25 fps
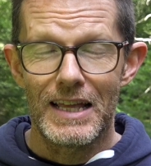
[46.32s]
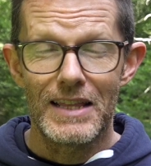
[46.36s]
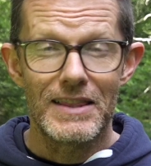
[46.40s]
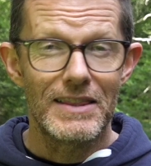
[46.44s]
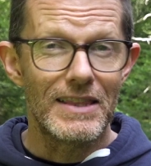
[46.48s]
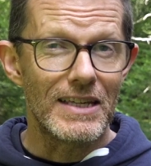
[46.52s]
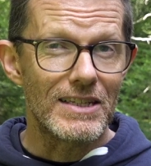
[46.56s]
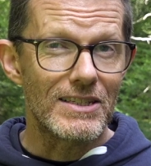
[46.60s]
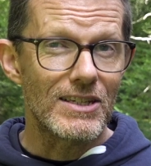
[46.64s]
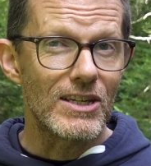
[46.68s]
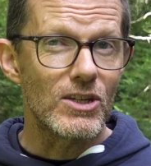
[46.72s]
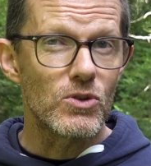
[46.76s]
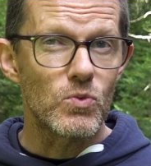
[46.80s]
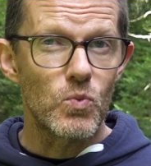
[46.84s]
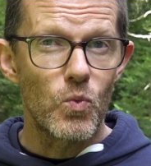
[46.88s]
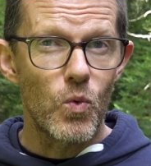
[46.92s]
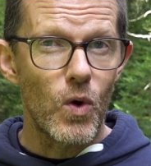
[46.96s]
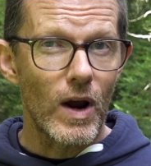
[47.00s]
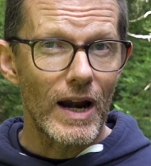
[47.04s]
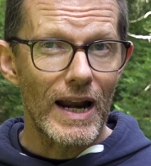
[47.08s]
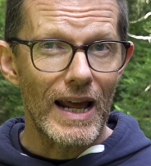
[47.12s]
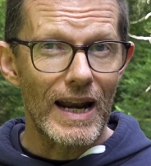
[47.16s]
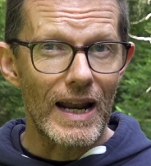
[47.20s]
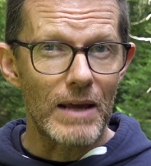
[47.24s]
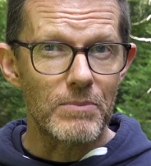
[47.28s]
this is
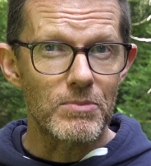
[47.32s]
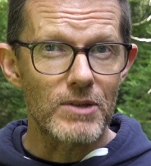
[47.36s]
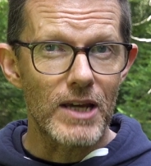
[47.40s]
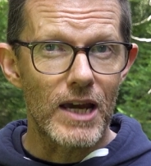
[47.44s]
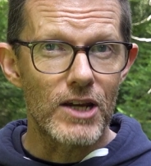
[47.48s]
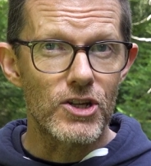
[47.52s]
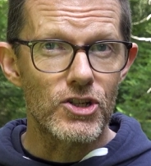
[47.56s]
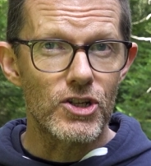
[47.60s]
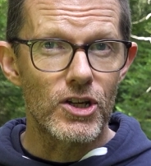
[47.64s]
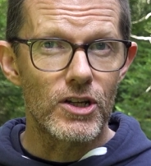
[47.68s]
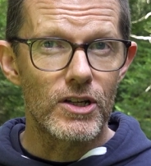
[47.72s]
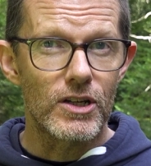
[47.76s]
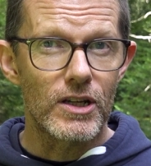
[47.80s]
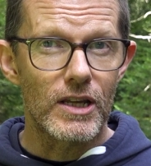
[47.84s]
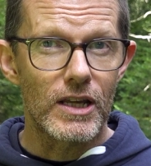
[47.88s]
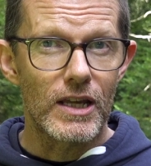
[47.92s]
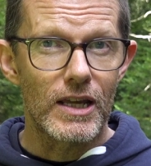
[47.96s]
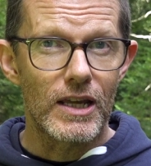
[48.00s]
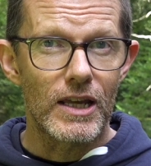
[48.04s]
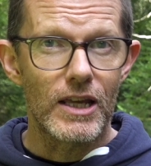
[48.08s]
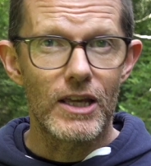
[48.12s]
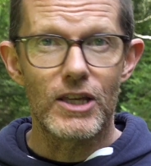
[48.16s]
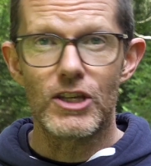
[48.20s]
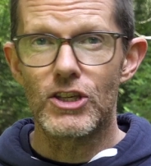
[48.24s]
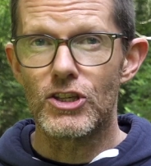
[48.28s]
one adaptation
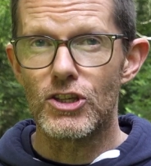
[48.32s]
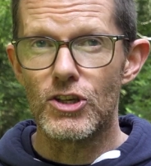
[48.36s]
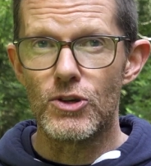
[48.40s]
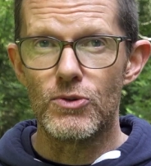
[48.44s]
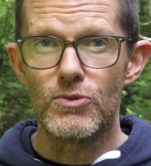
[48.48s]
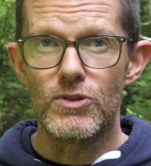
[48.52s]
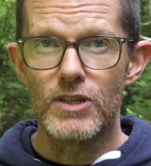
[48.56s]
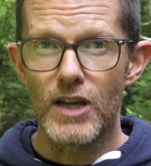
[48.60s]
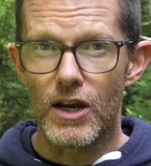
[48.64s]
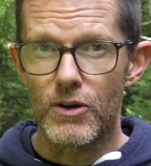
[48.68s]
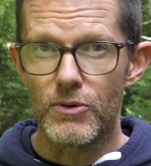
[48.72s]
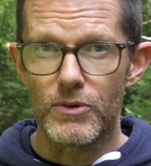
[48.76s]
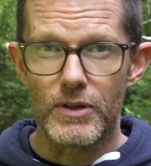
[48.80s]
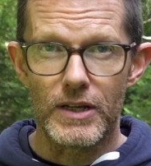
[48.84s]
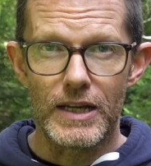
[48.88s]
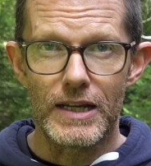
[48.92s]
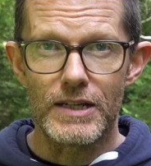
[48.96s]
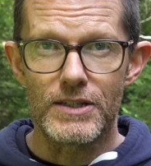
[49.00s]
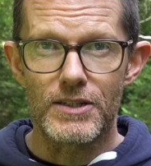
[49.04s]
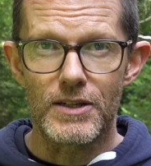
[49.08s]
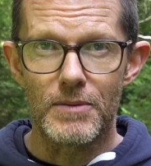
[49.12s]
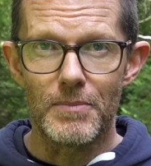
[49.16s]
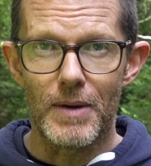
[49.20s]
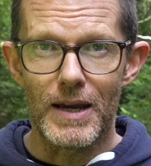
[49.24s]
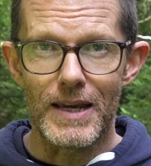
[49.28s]
you don't
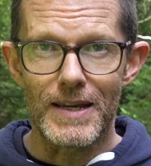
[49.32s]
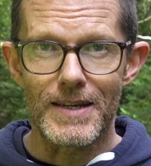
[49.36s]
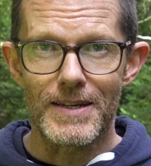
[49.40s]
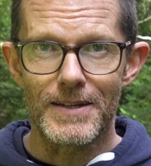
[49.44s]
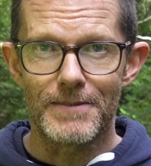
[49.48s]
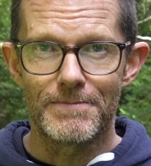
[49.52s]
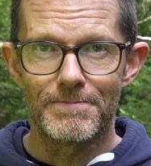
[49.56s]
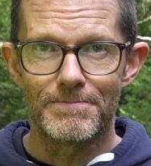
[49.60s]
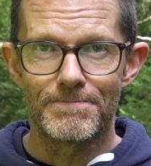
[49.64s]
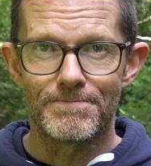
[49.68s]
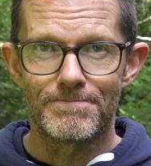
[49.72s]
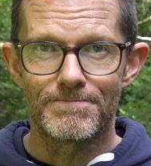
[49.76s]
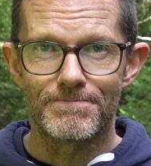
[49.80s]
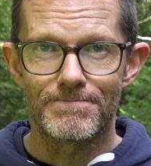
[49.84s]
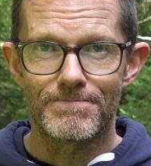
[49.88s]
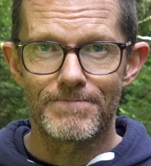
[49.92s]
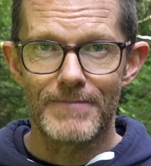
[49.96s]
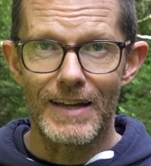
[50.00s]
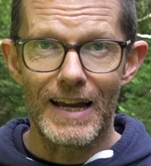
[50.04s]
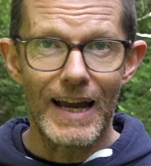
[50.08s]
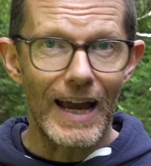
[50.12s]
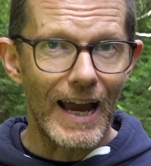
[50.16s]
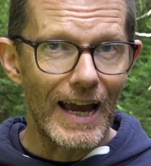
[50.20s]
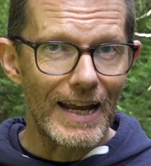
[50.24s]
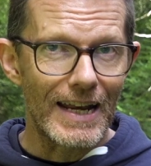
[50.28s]
need to make,
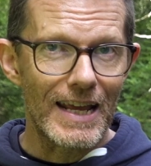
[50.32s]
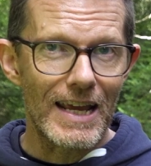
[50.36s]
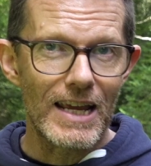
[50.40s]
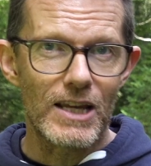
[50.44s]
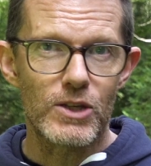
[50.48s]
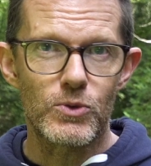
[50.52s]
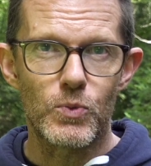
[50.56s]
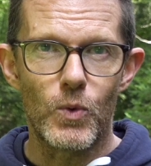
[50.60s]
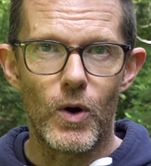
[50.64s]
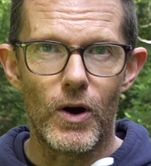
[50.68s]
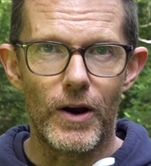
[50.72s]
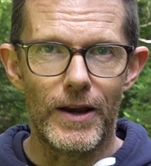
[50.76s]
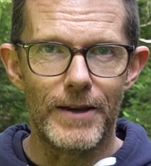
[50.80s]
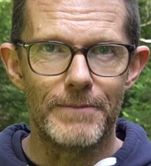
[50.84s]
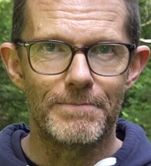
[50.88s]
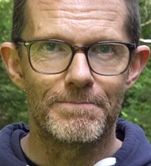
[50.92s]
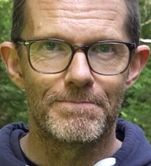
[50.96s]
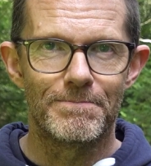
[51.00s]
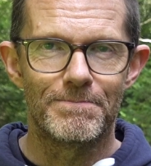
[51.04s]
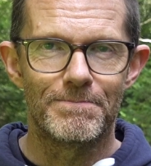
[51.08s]
and here's why.